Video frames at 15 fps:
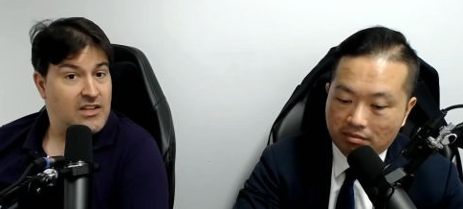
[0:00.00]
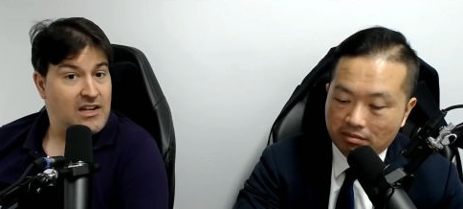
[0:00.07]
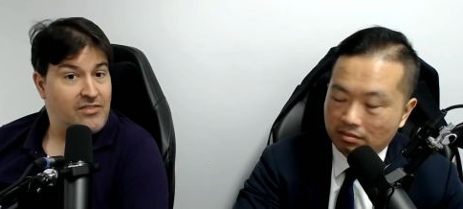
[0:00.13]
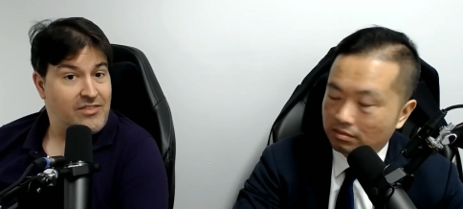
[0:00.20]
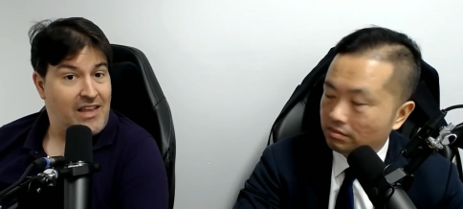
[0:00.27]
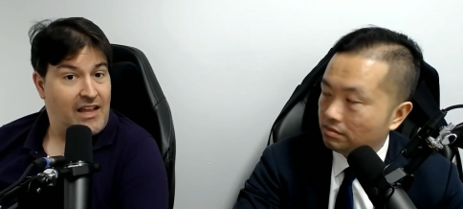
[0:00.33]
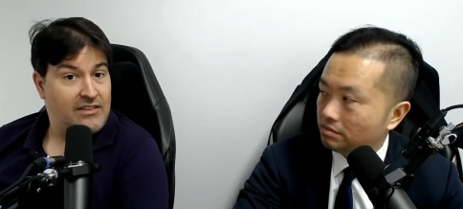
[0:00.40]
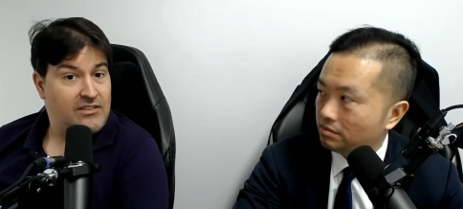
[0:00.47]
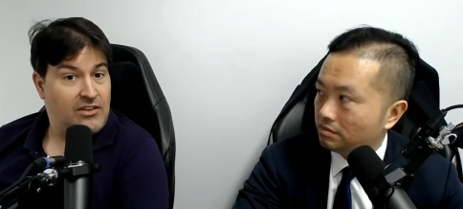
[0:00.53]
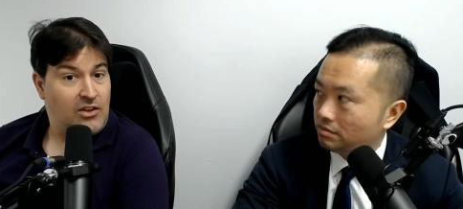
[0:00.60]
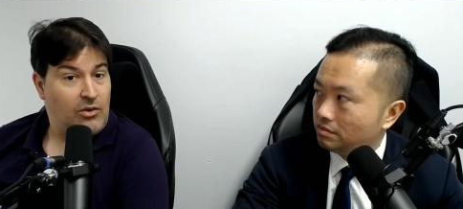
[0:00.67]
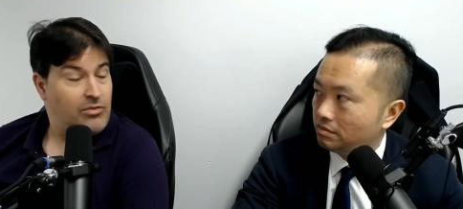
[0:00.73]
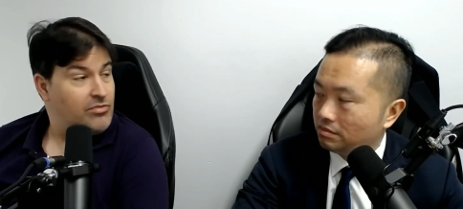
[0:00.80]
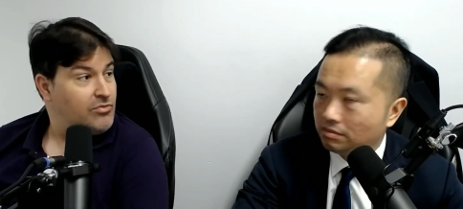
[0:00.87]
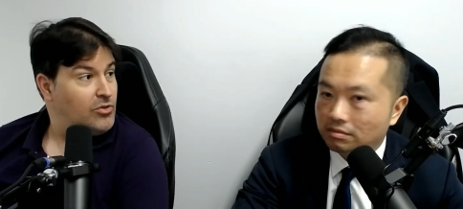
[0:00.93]
Speaker 1: mm-hmm. have yet to go
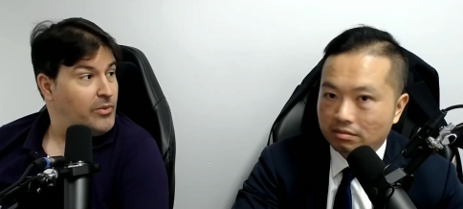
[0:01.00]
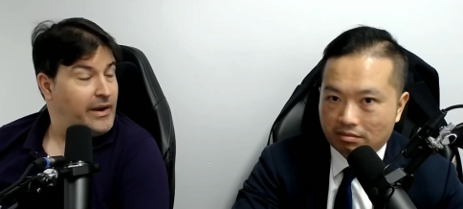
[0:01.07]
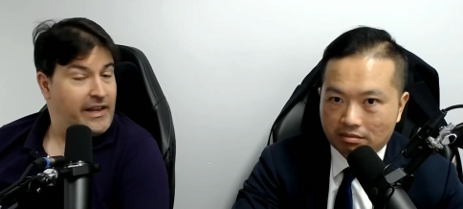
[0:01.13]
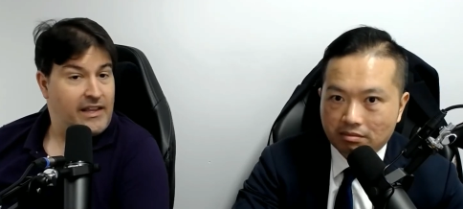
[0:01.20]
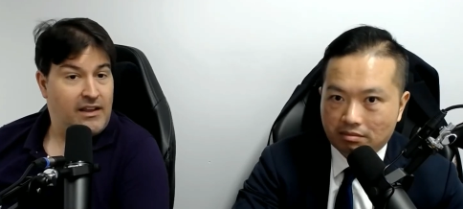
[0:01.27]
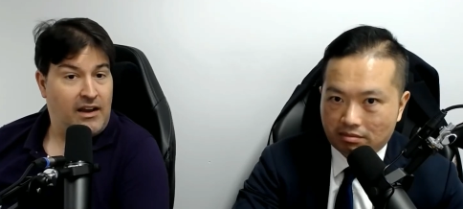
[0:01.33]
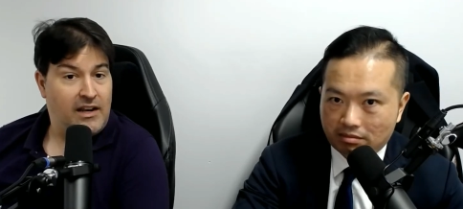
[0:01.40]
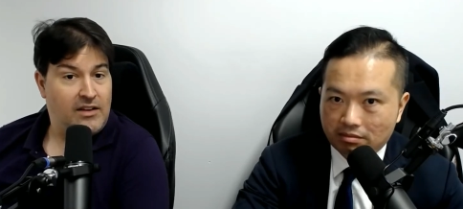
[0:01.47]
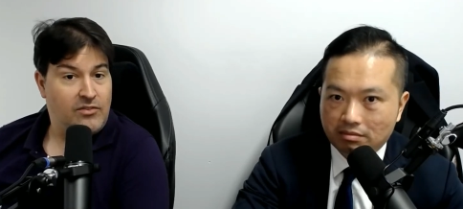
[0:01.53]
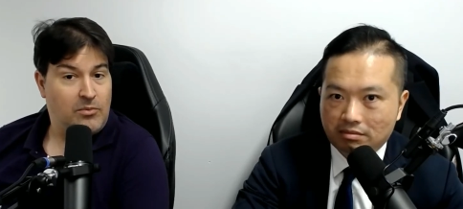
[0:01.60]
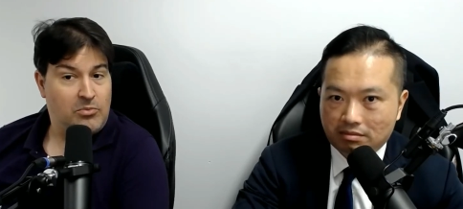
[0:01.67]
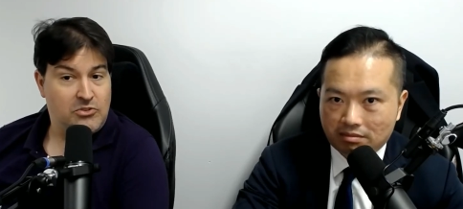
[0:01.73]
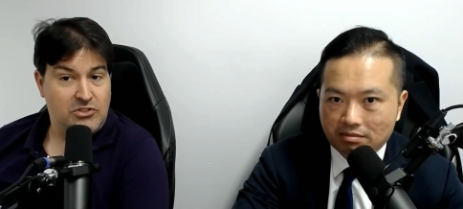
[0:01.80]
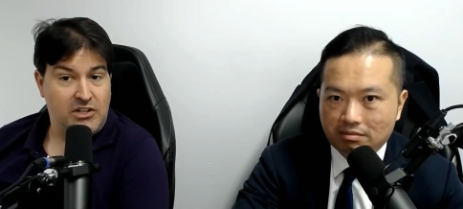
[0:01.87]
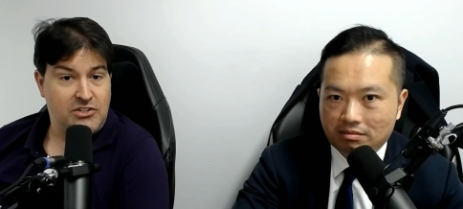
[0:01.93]
through any kind mm -hmm. of mm-hmm. a
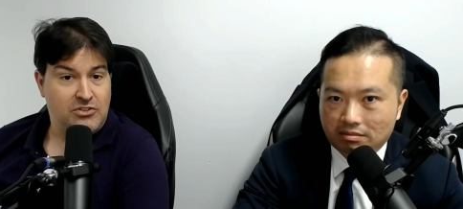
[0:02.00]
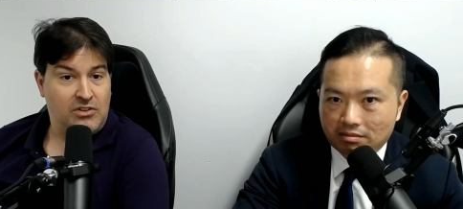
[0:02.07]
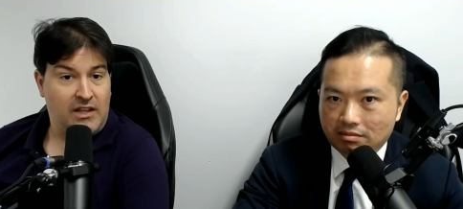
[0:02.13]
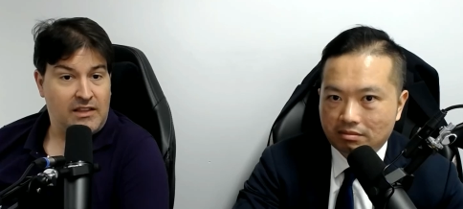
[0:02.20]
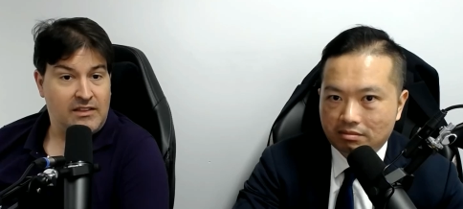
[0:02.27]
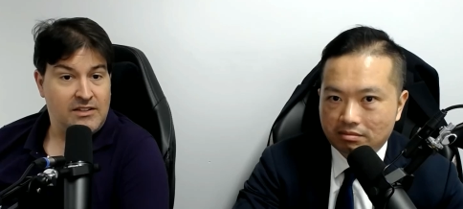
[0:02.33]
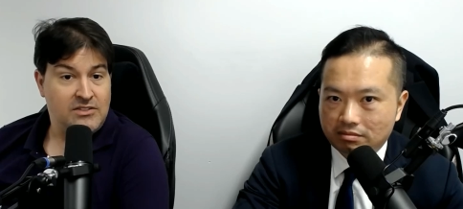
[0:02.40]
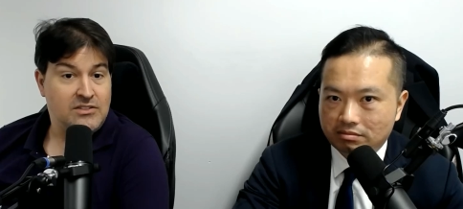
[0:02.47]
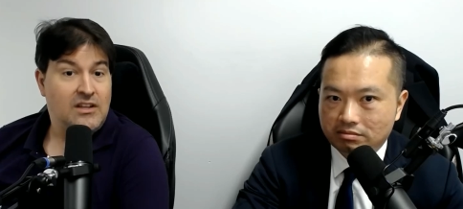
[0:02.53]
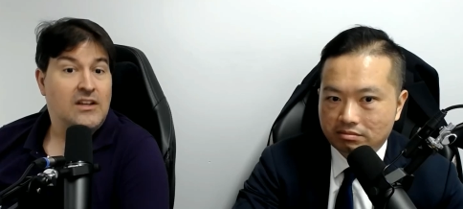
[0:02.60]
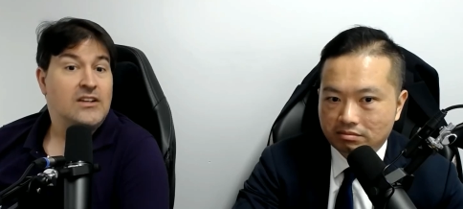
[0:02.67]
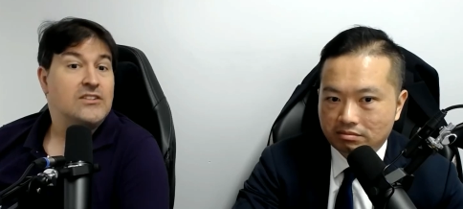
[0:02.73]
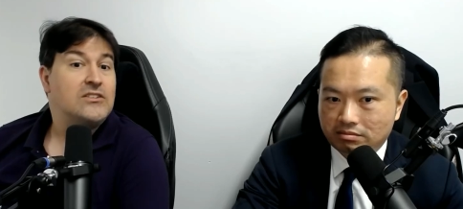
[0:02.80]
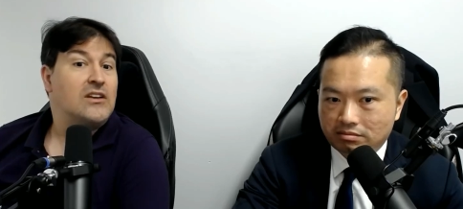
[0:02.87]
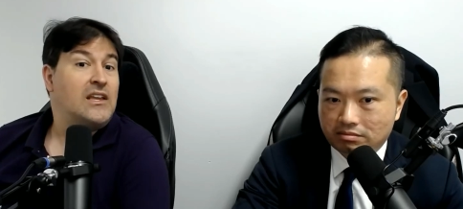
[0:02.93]
procedure like this. So
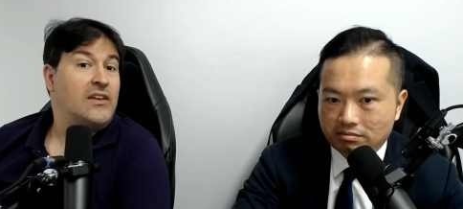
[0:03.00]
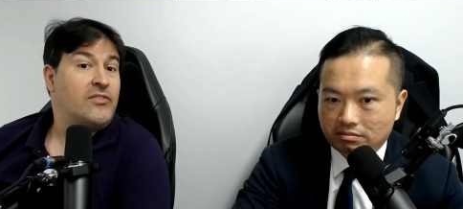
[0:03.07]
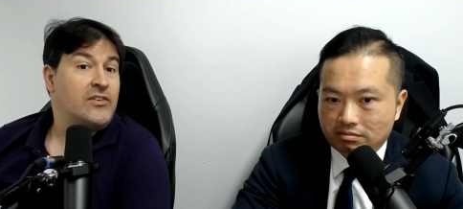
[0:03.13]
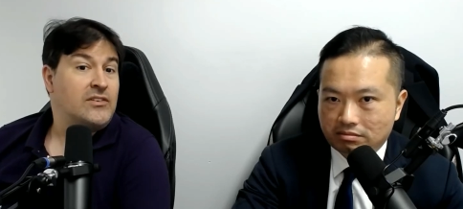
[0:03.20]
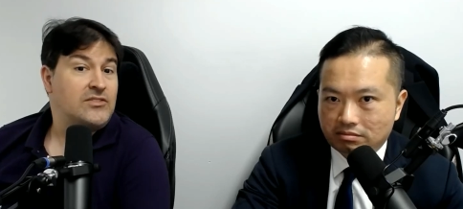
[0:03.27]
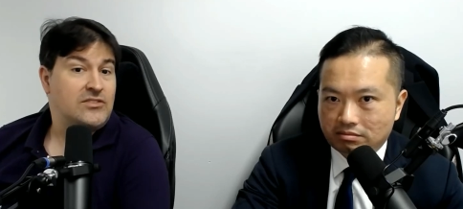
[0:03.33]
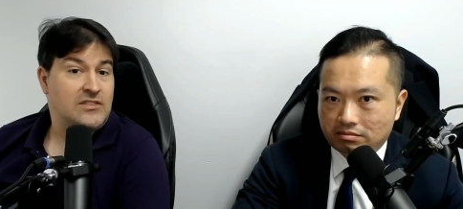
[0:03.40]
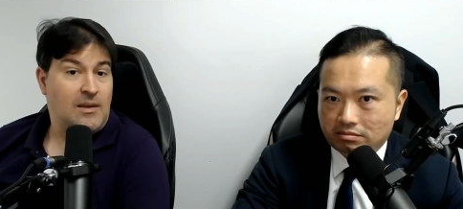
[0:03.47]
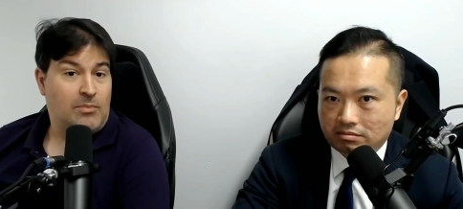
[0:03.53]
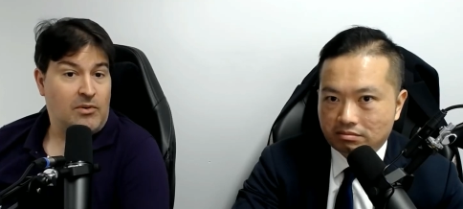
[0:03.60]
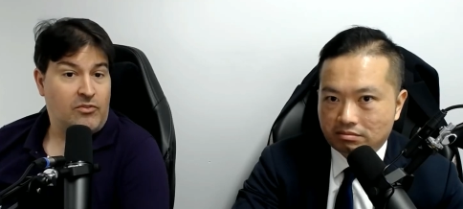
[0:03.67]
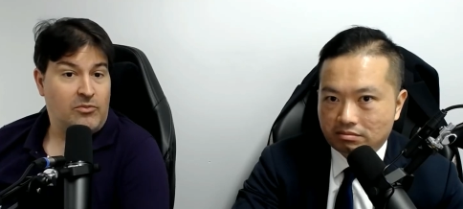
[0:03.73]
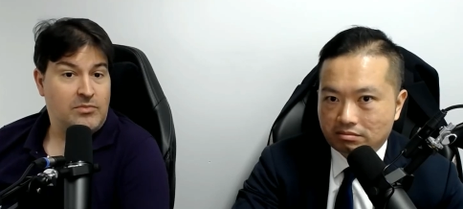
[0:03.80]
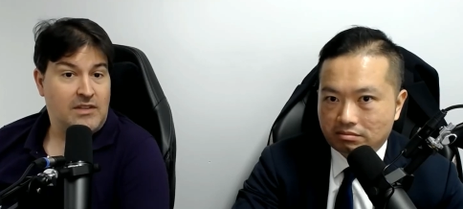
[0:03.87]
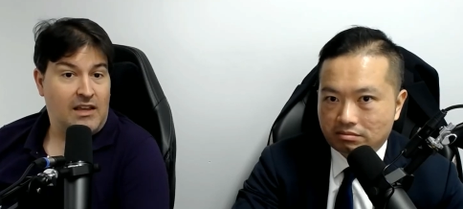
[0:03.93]
even separate from
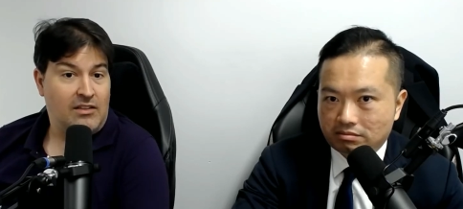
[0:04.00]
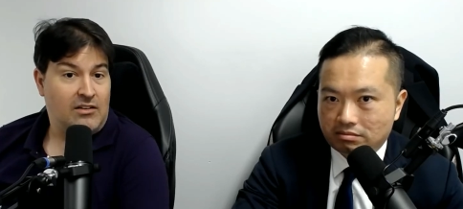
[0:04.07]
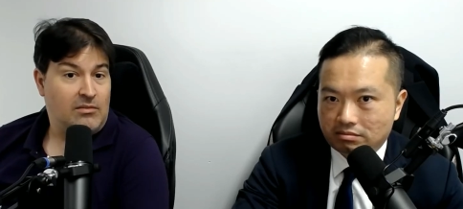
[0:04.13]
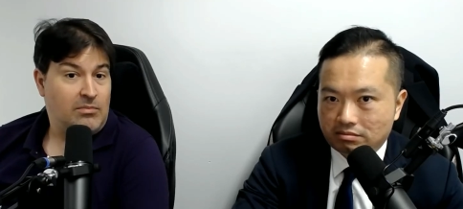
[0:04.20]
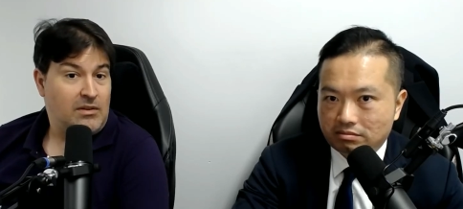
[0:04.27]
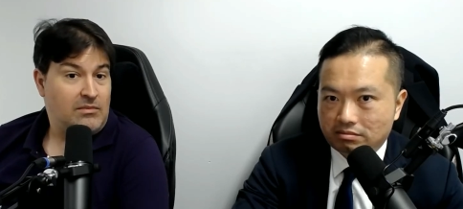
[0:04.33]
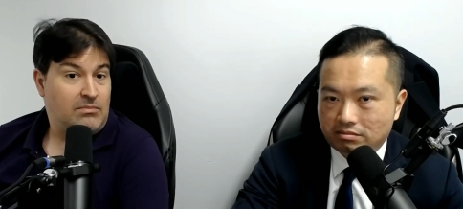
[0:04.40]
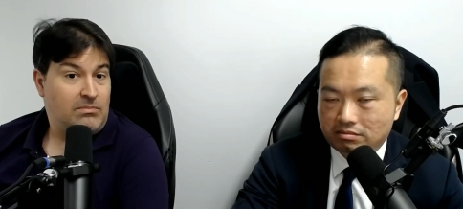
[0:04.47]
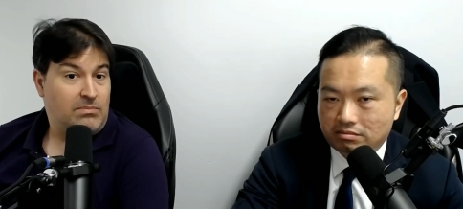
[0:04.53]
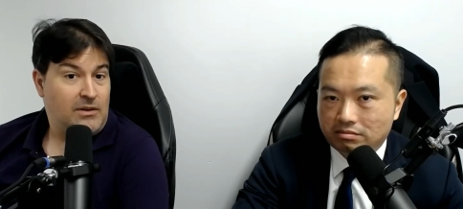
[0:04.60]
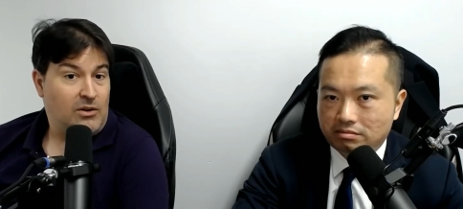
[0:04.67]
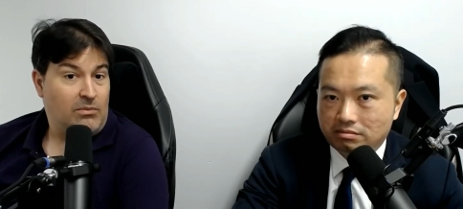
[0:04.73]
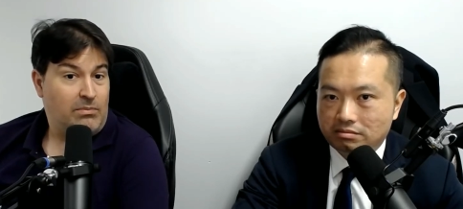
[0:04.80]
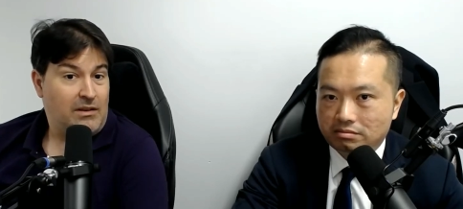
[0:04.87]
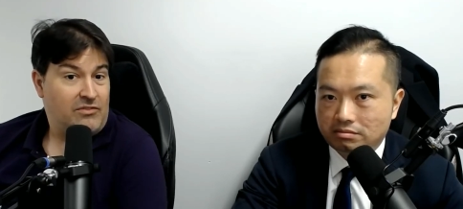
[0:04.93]
Tether, but you know,
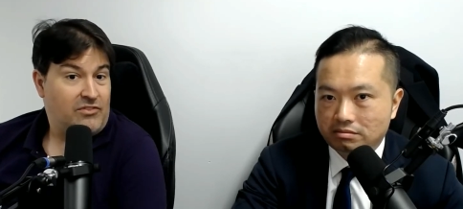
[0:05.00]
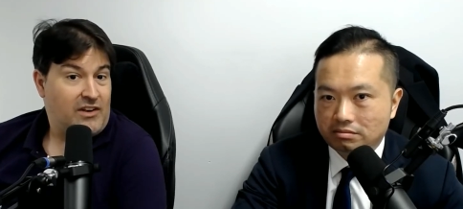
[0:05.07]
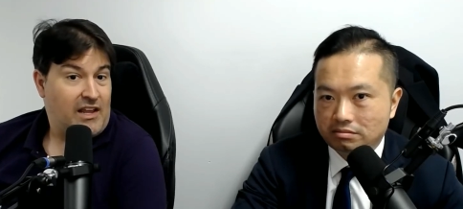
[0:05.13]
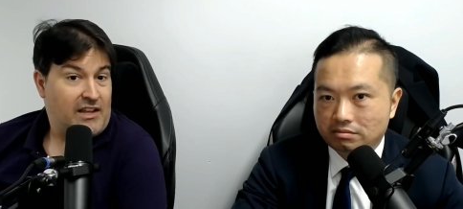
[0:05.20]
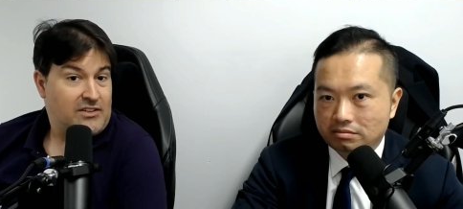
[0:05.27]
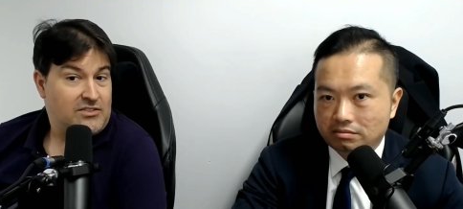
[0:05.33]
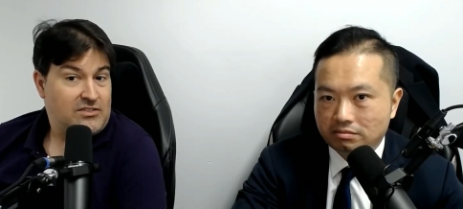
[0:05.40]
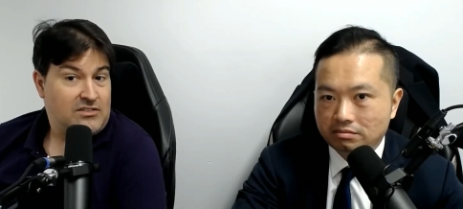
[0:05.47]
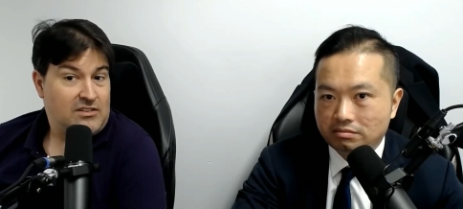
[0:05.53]
Bitfinex,